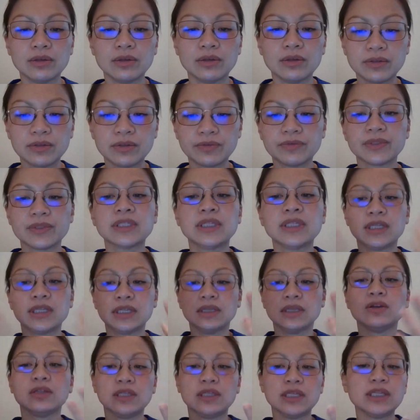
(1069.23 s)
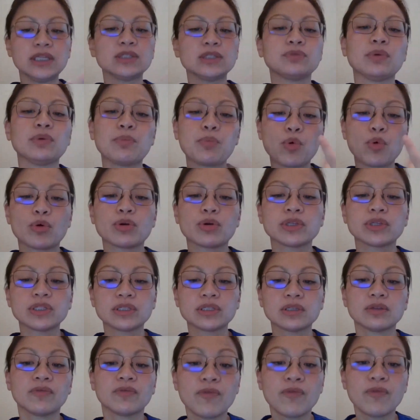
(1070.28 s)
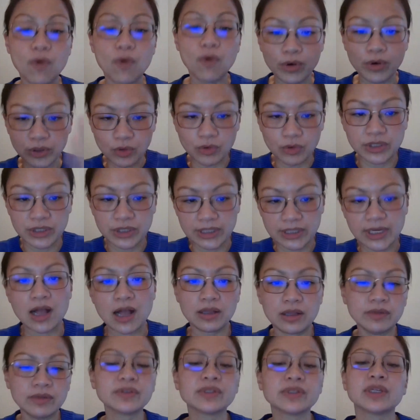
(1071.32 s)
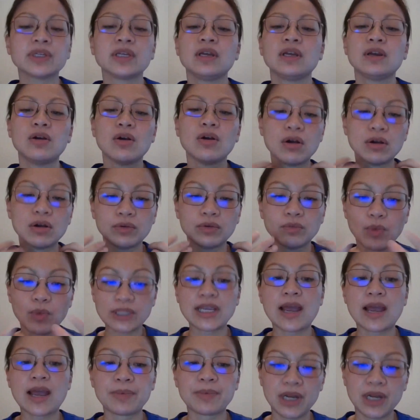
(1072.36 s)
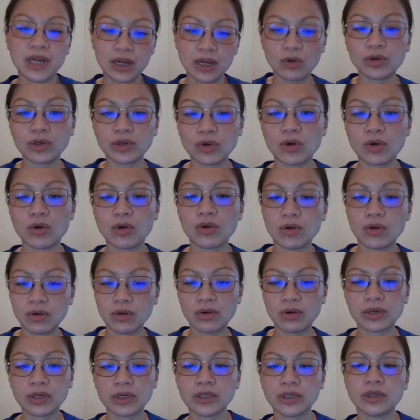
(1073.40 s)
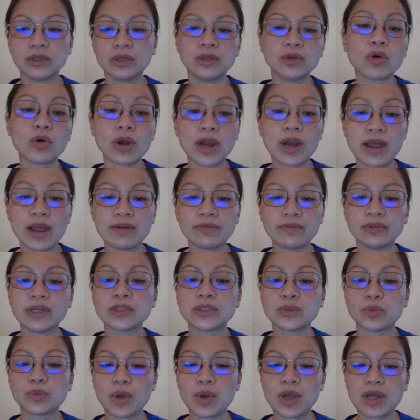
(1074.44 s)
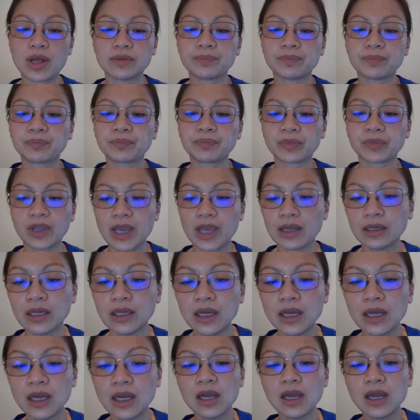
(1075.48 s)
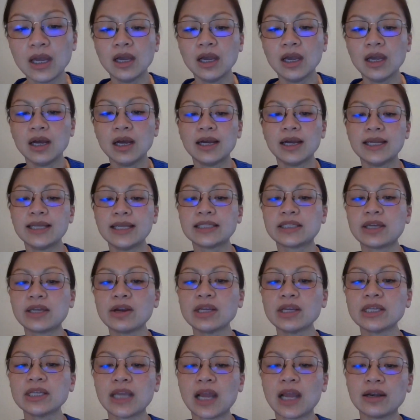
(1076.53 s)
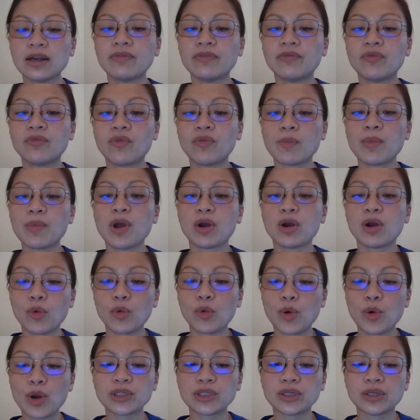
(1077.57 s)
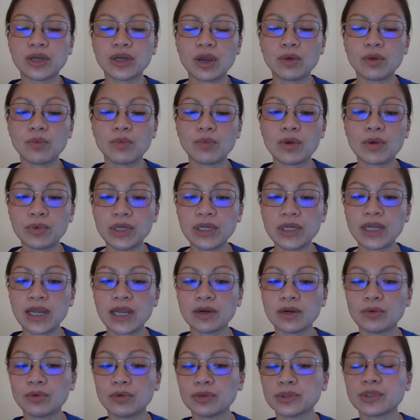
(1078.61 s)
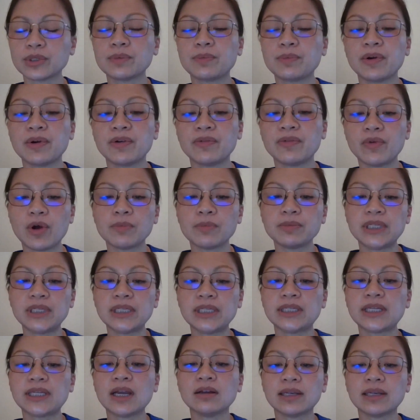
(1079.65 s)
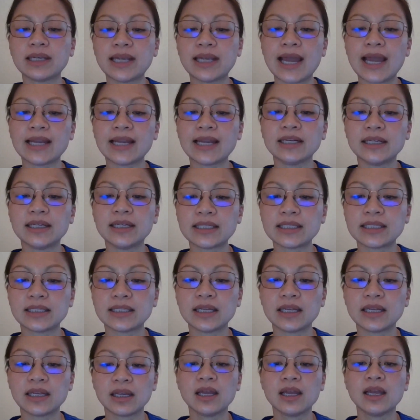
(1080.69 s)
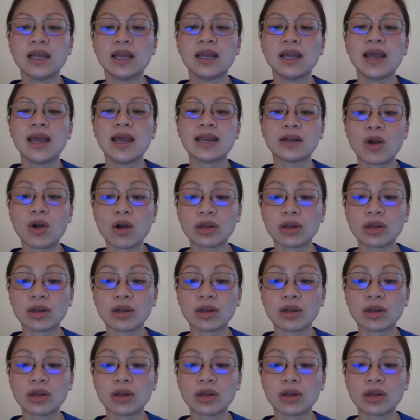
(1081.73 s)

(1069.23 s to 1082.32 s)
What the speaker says: see these reports for yourselves on what's happening on your level as well. Okay. Is there a standard format of questionnaire where we can also perform detailed line listing and